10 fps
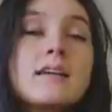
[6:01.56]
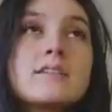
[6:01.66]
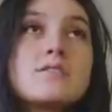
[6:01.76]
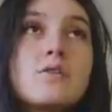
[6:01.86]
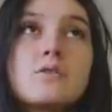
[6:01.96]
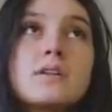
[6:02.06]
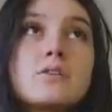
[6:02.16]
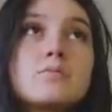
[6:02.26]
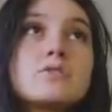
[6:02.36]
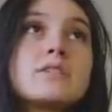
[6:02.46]
Like, it's totally
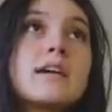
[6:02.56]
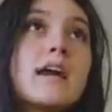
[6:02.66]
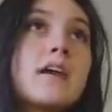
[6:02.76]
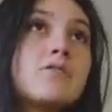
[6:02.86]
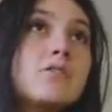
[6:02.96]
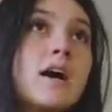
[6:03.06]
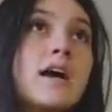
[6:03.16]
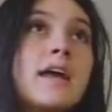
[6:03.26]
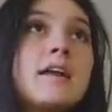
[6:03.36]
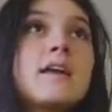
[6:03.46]
normal to get out of
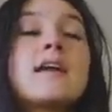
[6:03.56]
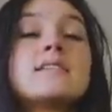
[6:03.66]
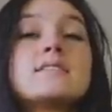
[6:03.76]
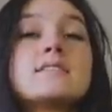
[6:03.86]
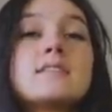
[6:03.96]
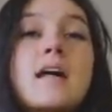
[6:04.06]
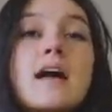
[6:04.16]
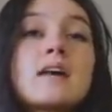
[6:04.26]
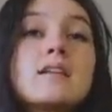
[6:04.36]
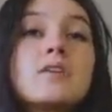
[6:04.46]
line and to
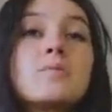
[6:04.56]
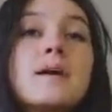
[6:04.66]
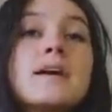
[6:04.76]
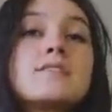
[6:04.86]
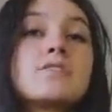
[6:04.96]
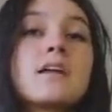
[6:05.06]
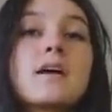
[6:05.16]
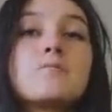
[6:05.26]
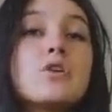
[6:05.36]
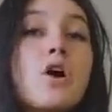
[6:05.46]
slack a little bit. So like,
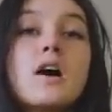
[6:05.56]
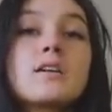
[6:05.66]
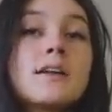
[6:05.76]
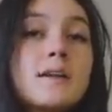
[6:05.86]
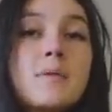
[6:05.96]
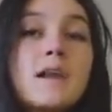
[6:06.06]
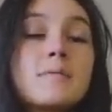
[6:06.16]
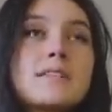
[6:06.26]
I'm not getting mad at